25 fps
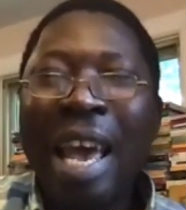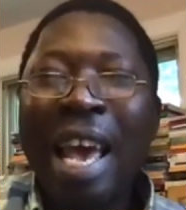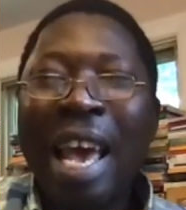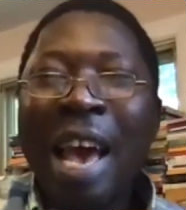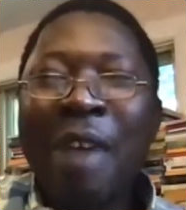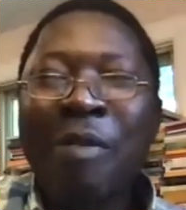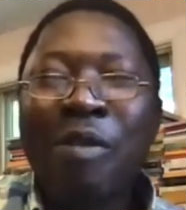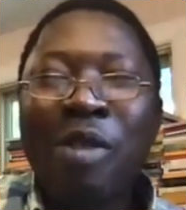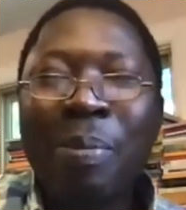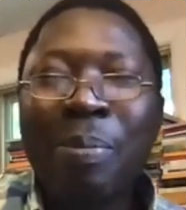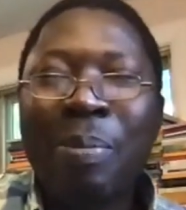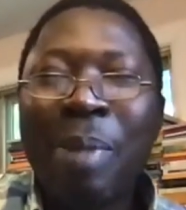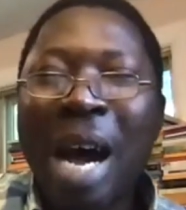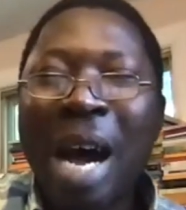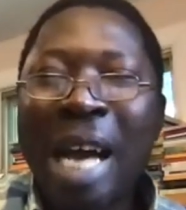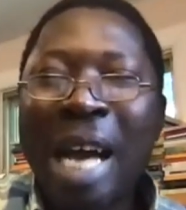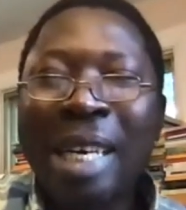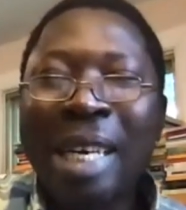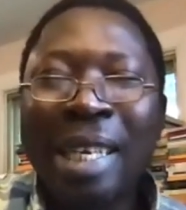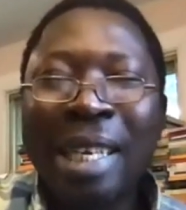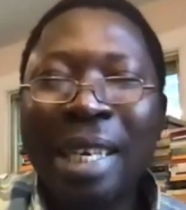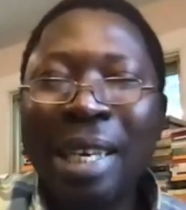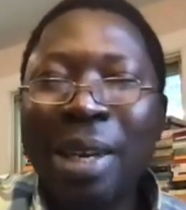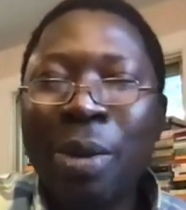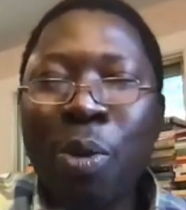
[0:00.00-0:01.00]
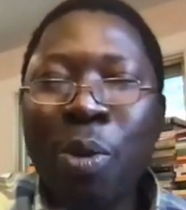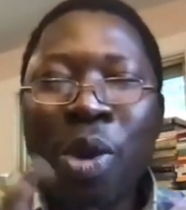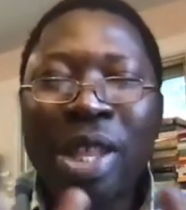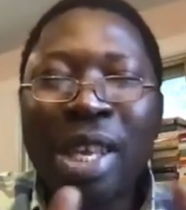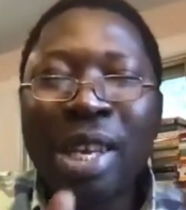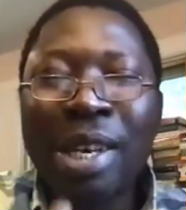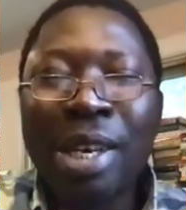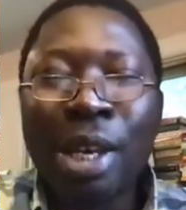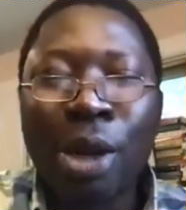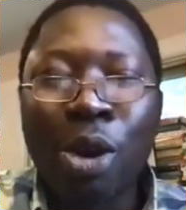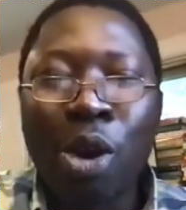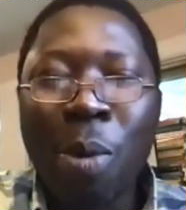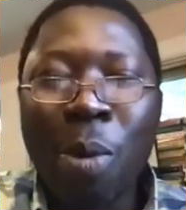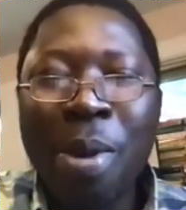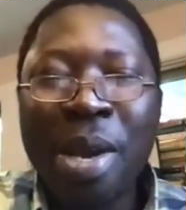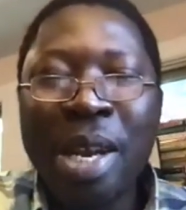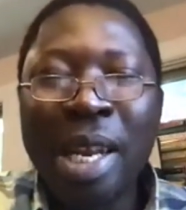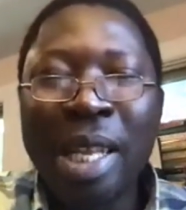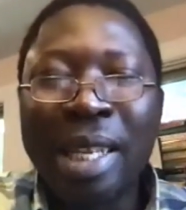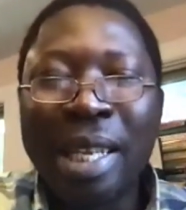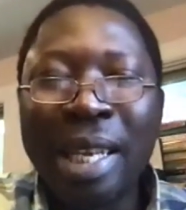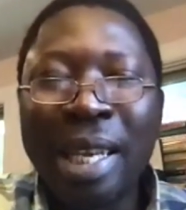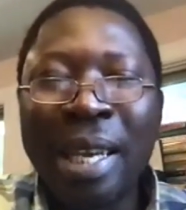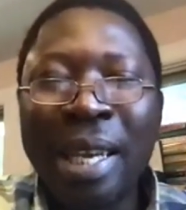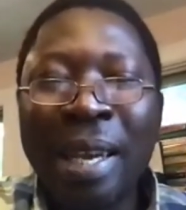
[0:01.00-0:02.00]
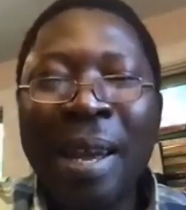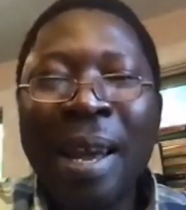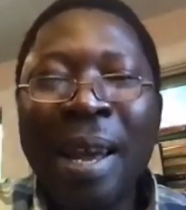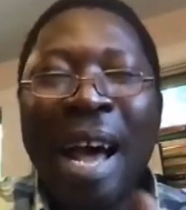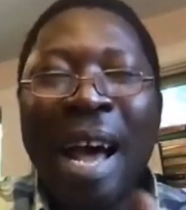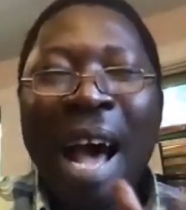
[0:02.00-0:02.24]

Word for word: everybody within the community